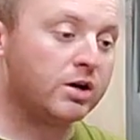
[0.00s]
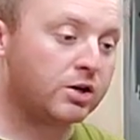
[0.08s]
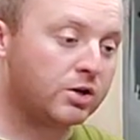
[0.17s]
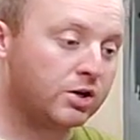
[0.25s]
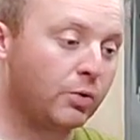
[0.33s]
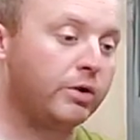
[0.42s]

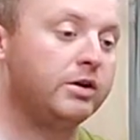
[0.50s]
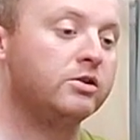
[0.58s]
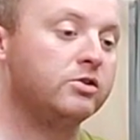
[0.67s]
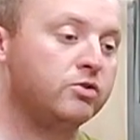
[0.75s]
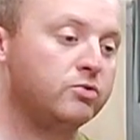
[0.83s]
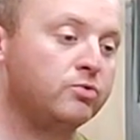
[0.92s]
We are
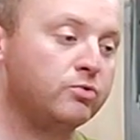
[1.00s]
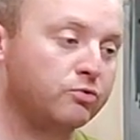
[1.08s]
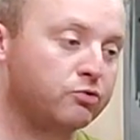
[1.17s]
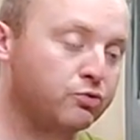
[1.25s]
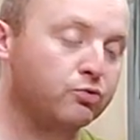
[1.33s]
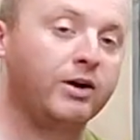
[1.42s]
going
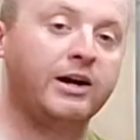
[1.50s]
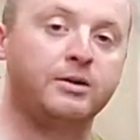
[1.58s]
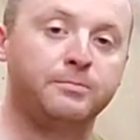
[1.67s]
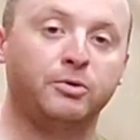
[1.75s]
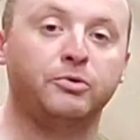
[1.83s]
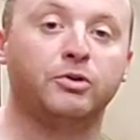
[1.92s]
to
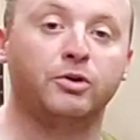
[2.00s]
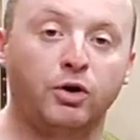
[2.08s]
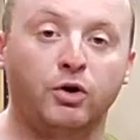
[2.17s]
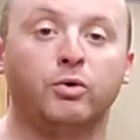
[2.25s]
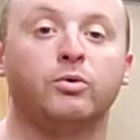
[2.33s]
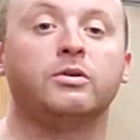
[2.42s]
try to
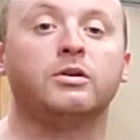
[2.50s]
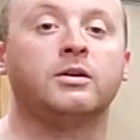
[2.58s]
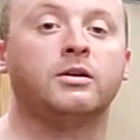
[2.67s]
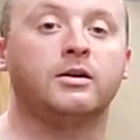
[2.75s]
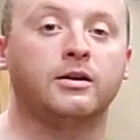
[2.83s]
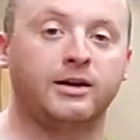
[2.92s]
build our
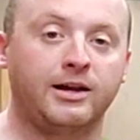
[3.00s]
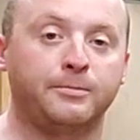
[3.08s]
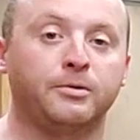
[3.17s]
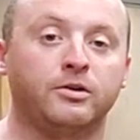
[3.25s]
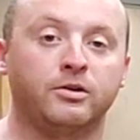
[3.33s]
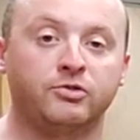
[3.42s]
own
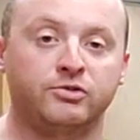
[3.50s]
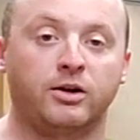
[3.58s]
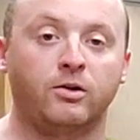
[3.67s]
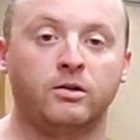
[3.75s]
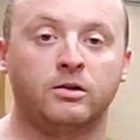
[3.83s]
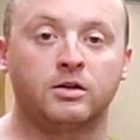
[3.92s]

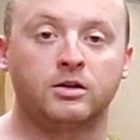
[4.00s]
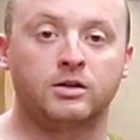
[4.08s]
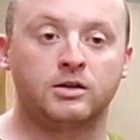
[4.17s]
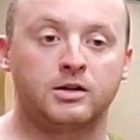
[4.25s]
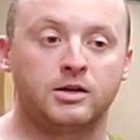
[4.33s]
camper shell.